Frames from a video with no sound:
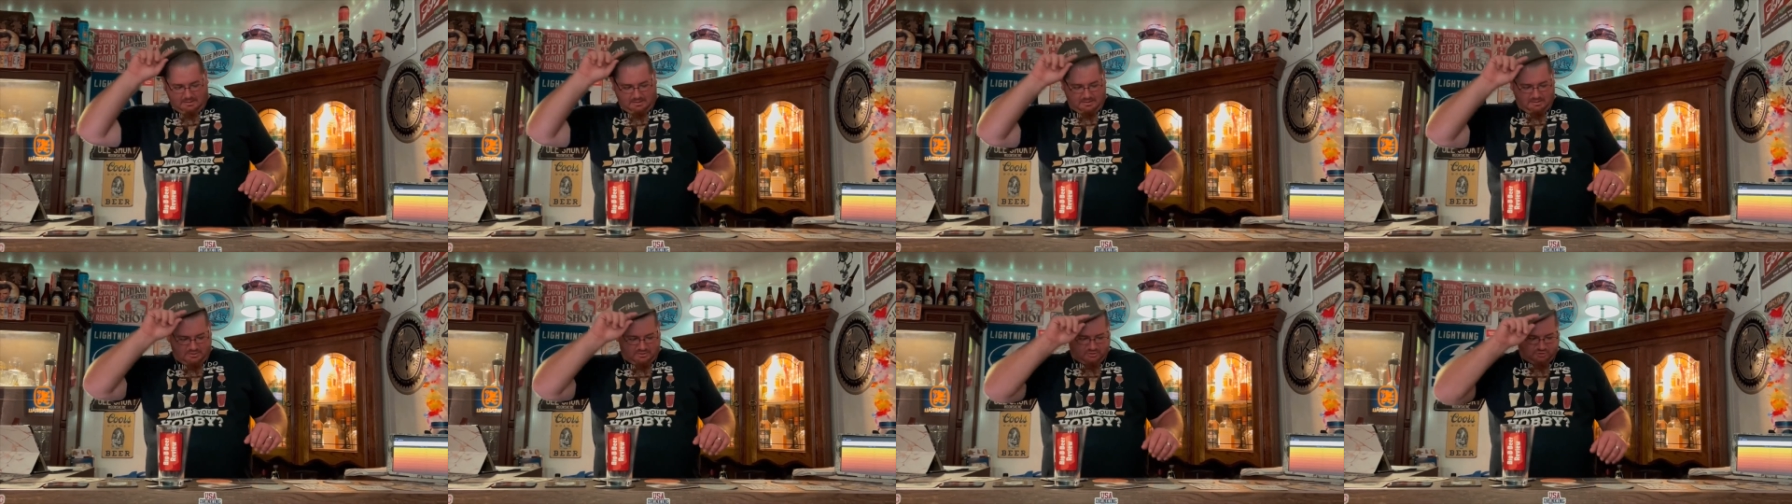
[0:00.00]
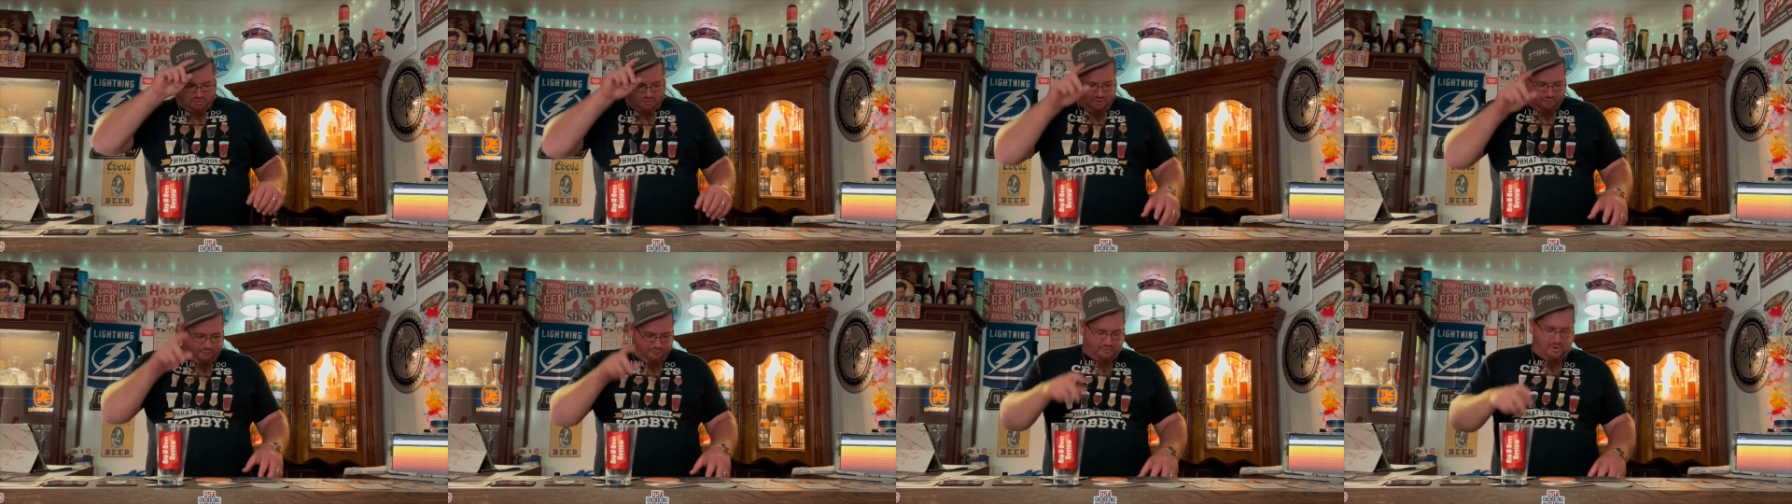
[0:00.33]

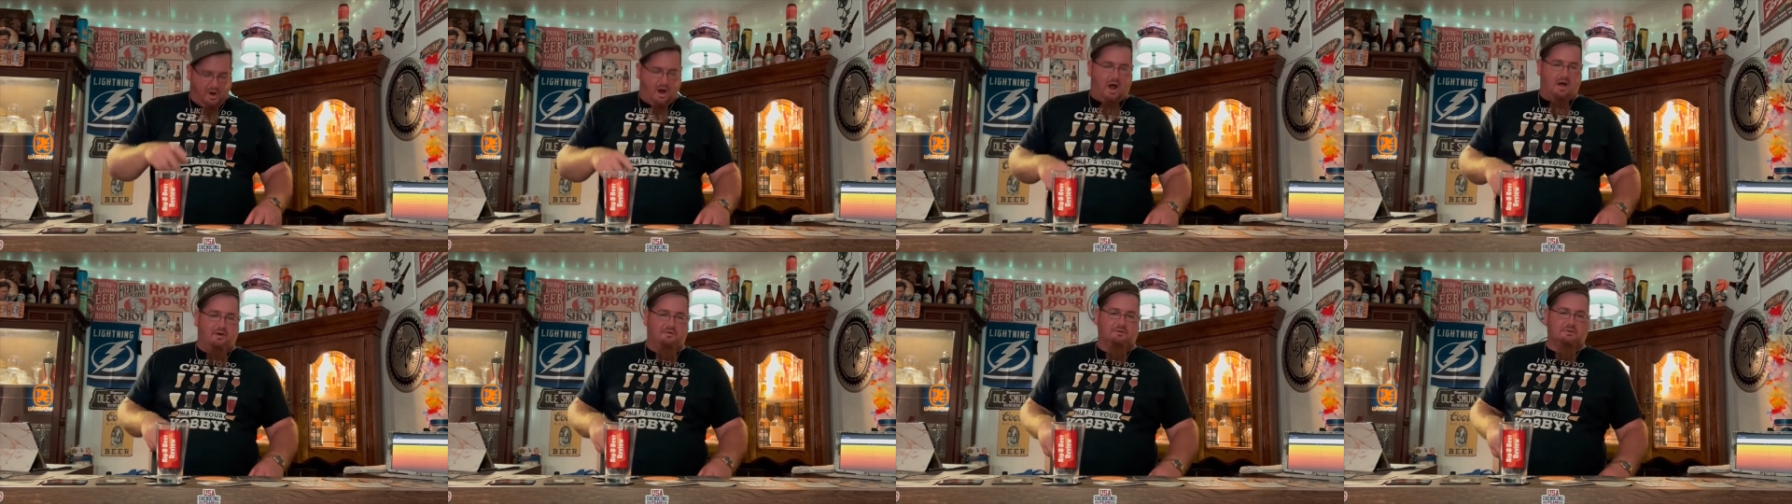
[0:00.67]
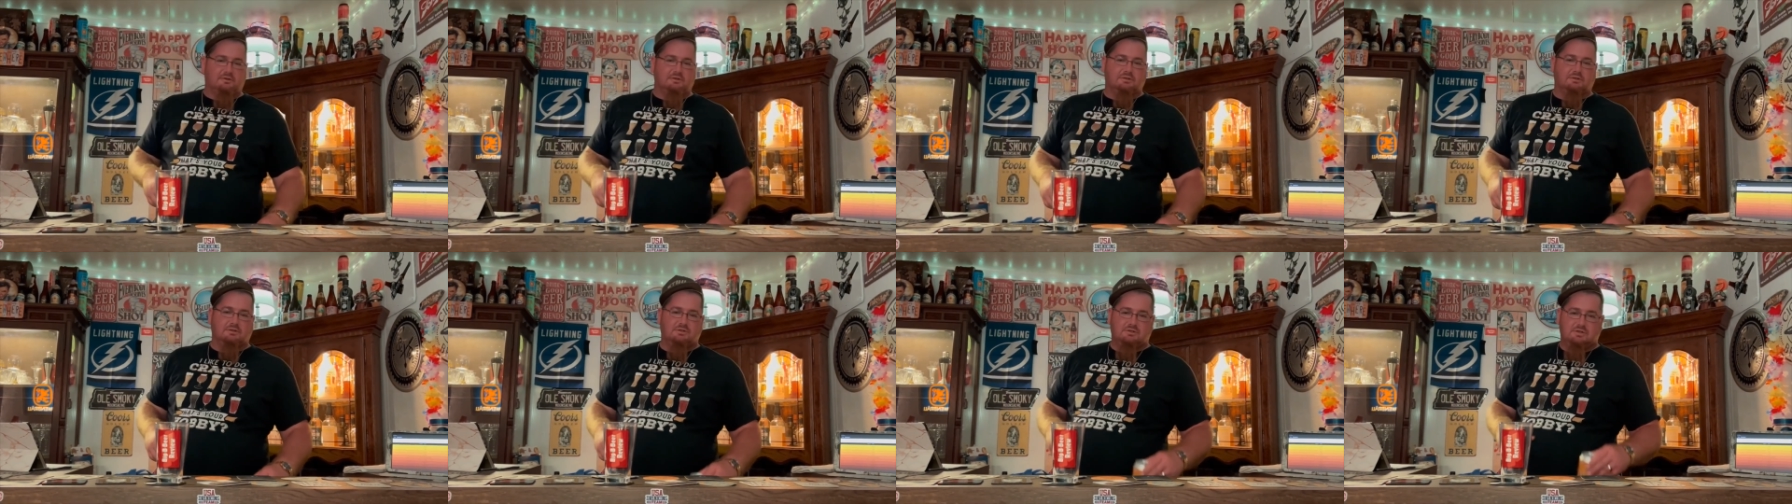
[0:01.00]

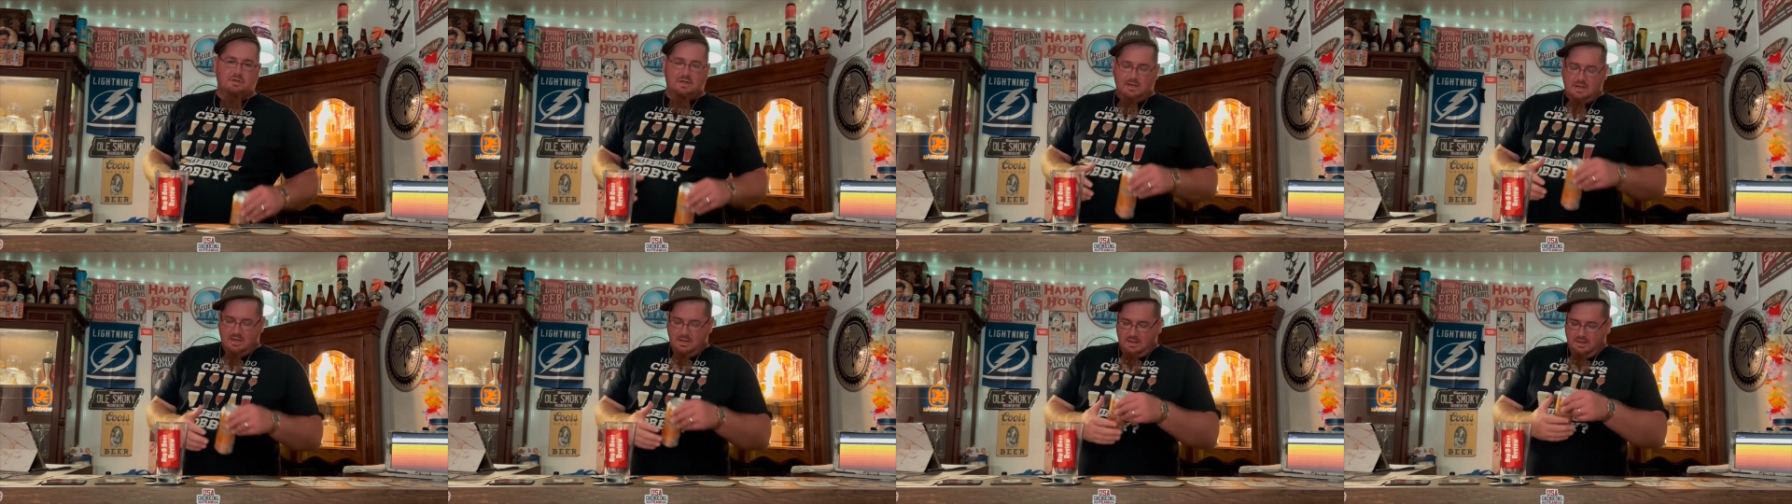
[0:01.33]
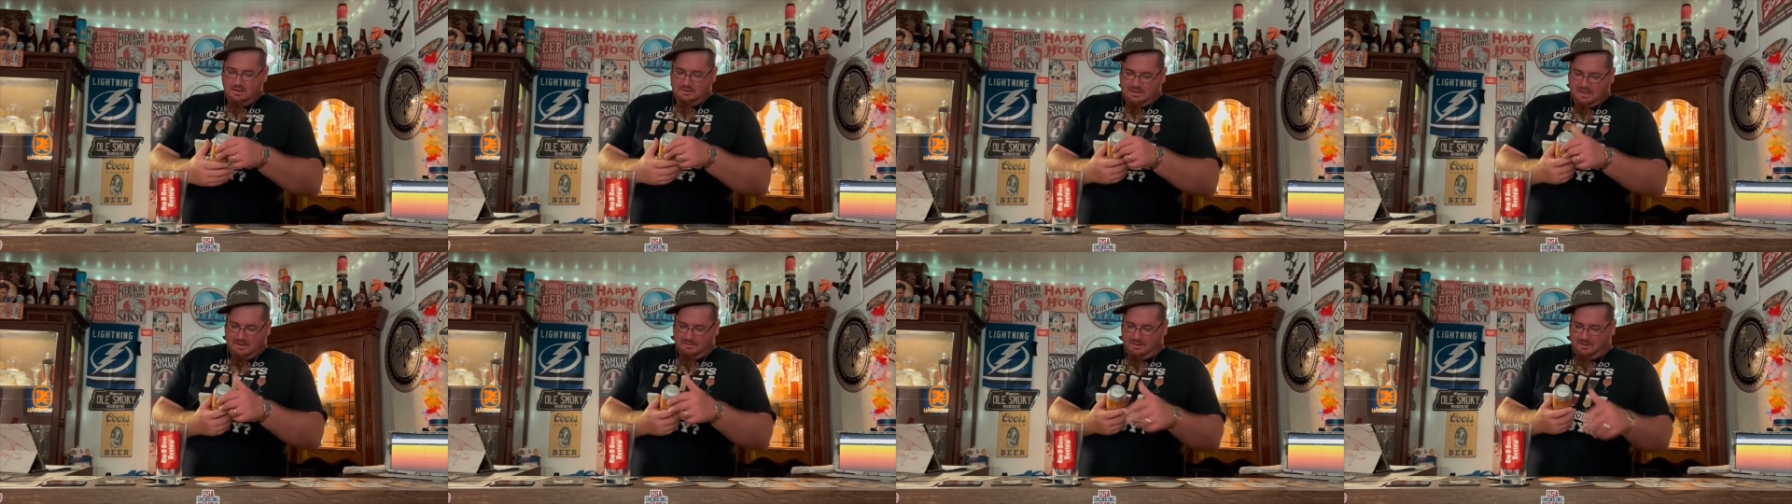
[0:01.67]
Schoferhoffers
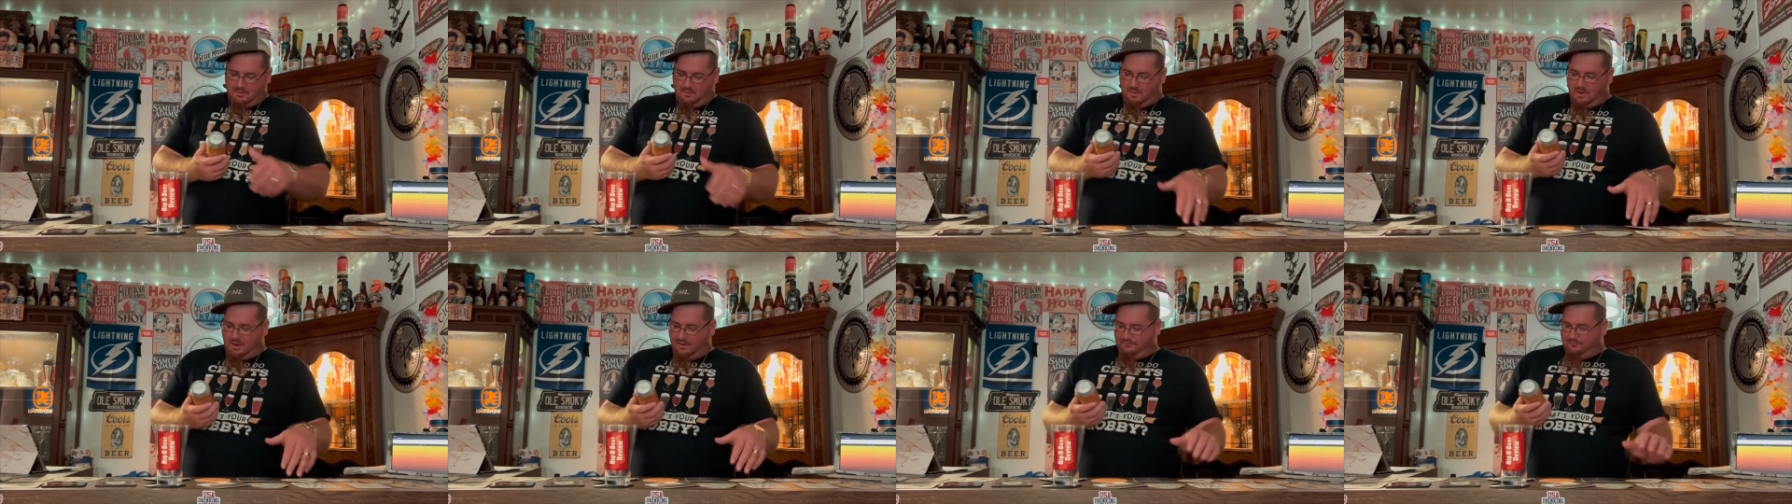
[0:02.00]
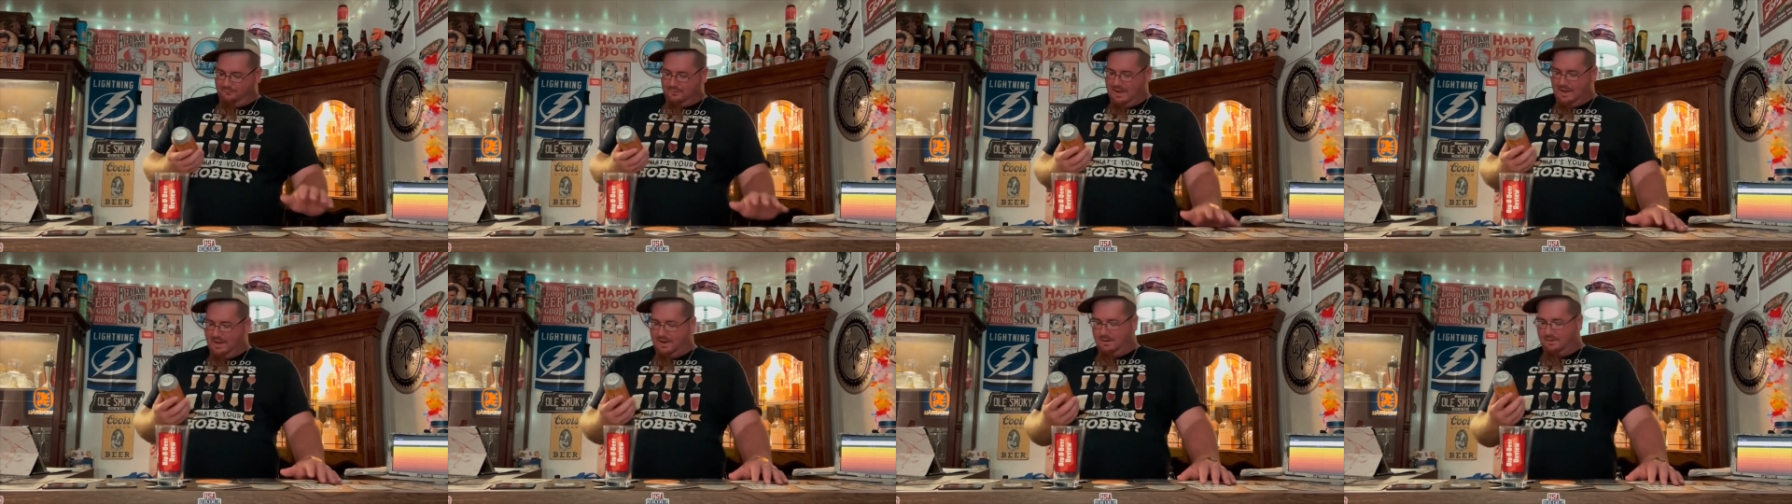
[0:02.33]
that my wife
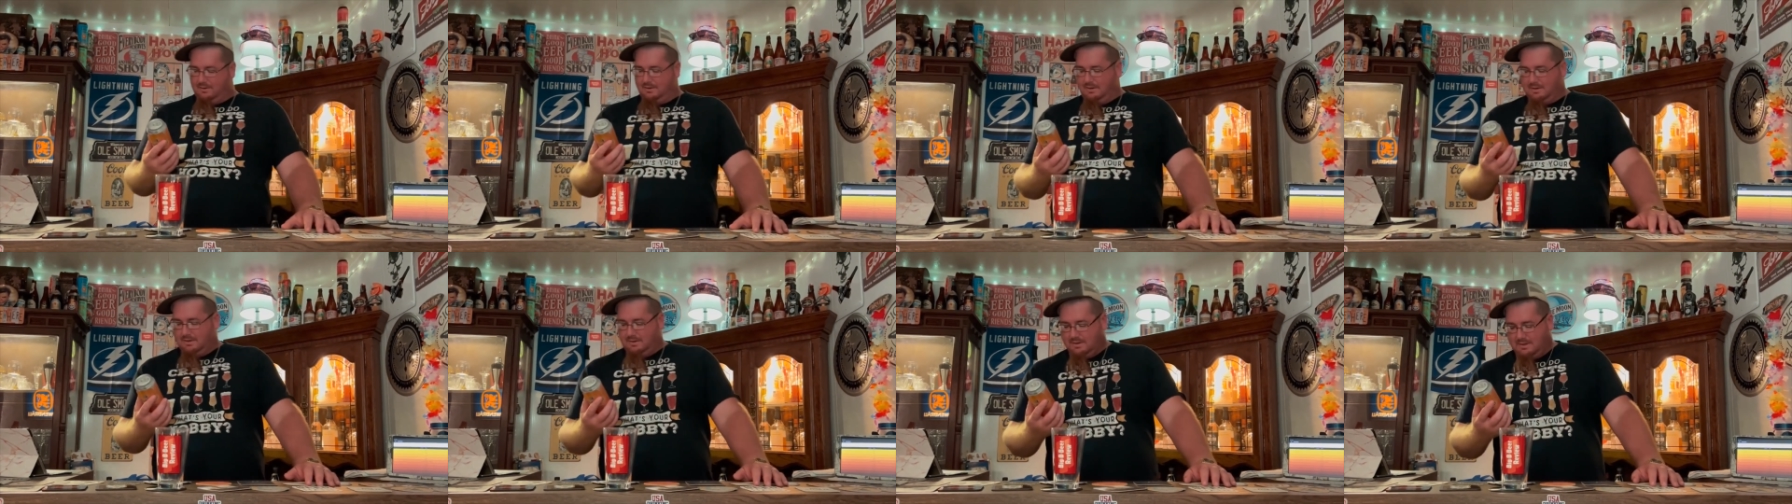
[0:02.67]
found.